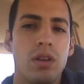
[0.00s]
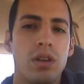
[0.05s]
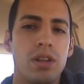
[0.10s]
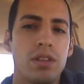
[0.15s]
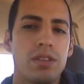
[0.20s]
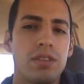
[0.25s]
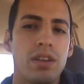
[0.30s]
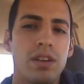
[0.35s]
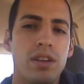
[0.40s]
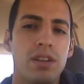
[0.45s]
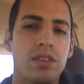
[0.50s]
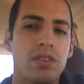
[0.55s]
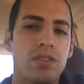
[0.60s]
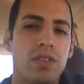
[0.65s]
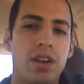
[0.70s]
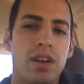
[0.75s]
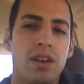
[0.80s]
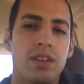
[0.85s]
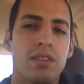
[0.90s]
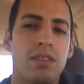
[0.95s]

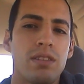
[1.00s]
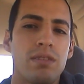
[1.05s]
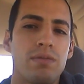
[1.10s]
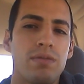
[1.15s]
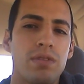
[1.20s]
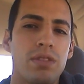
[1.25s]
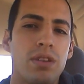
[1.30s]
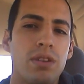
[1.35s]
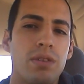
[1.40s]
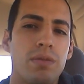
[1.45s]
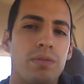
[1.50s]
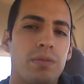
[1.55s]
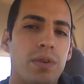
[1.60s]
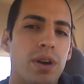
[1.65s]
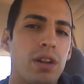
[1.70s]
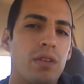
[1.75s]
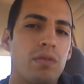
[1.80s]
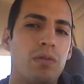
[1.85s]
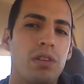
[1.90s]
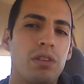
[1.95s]
attractive.
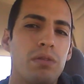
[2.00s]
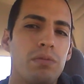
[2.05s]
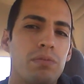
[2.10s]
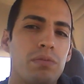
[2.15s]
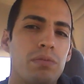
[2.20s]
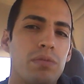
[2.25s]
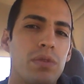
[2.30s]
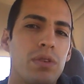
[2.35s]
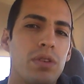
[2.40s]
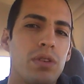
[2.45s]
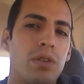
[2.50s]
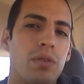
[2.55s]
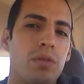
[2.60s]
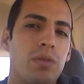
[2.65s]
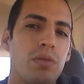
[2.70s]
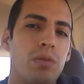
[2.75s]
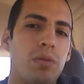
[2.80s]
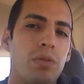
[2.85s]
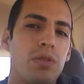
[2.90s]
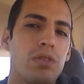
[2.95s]
I don't want to.
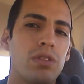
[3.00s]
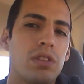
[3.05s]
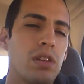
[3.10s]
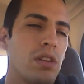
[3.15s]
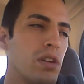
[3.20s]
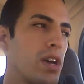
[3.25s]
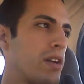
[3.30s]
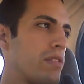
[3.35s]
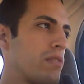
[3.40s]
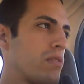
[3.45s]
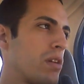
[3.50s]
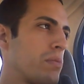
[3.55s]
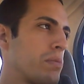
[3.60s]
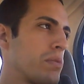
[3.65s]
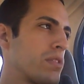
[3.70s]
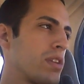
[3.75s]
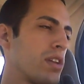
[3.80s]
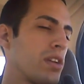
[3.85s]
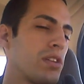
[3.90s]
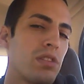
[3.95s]
Who wants to have a
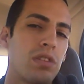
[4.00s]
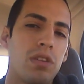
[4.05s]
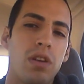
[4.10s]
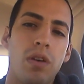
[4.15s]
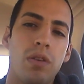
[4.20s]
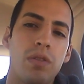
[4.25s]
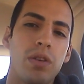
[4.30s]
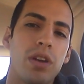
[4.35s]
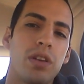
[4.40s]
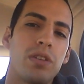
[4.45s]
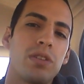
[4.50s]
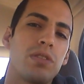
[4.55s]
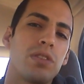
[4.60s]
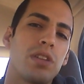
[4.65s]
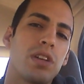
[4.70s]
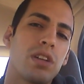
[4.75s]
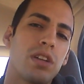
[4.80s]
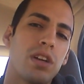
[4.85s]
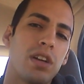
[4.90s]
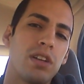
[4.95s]
reputation? Oh yeah, you're
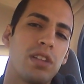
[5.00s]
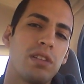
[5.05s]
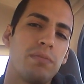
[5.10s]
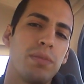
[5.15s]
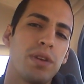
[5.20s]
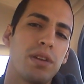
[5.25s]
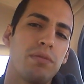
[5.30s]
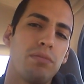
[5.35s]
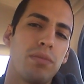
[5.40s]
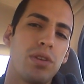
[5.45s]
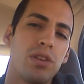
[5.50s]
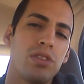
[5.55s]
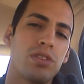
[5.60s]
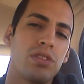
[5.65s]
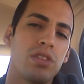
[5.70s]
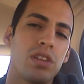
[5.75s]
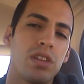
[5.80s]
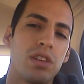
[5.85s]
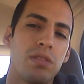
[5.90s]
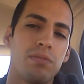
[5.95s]
that guy in the make money
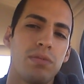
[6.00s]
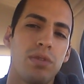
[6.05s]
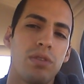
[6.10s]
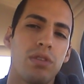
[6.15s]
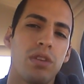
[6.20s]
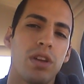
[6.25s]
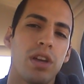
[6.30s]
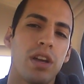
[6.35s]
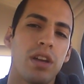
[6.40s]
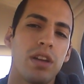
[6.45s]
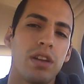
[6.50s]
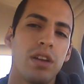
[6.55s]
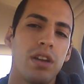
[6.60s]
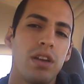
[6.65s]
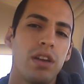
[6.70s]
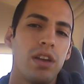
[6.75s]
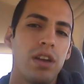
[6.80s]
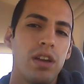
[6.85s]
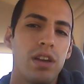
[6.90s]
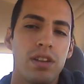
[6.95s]
scheme. Okay.
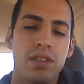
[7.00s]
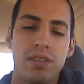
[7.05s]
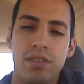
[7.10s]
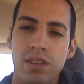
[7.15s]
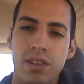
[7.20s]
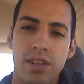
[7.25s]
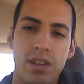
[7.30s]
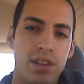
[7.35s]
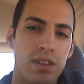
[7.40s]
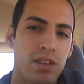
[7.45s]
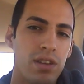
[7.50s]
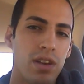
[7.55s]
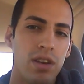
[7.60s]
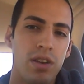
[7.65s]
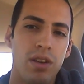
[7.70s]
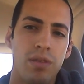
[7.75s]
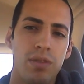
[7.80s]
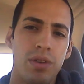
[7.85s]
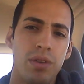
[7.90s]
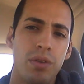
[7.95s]
It's like,
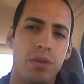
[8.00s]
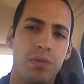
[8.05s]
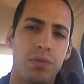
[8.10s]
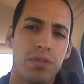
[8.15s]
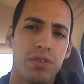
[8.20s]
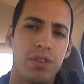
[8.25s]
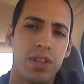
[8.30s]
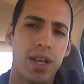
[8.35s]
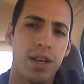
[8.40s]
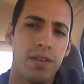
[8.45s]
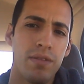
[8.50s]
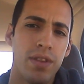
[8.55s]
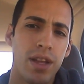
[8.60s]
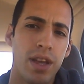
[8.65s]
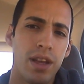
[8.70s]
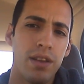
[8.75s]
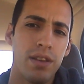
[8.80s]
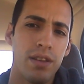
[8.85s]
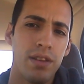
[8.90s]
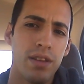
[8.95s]
no one wants to have
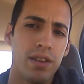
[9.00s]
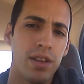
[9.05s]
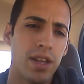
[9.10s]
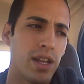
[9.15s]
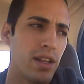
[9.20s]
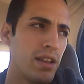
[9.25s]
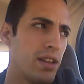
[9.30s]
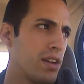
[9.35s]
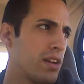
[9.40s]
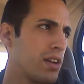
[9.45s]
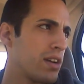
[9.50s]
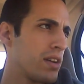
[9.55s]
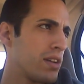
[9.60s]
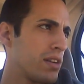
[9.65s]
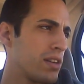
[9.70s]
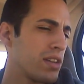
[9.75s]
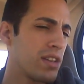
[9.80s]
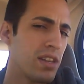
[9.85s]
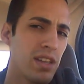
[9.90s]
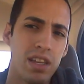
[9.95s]
that
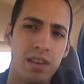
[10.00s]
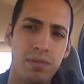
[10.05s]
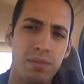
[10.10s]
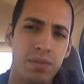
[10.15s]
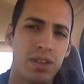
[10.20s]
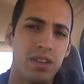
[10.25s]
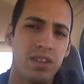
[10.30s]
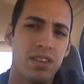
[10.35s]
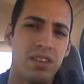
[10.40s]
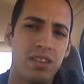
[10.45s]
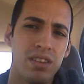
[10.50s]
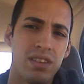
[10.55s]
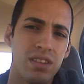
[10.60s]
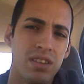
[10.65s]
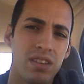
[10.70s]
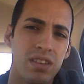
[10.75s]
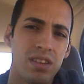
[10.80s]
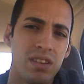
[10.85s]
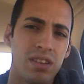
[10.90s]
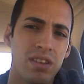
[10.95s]
image,
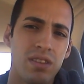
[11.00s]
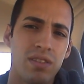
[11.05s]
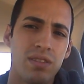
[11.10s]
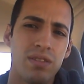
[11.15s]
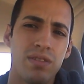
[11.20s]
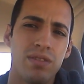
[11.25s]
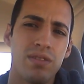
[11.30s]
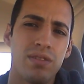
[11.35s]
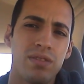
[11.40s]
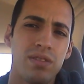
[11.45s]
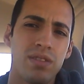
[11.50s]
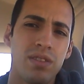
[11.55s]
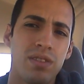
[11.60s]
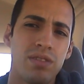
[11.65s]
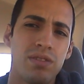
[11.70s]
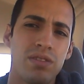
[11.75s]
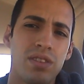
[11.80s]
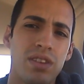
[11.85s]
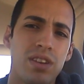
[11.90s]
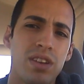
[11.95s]
So
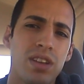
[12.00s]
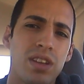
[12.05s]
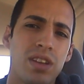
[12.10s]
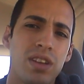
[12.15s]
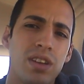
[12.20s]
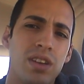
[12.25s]
it's like,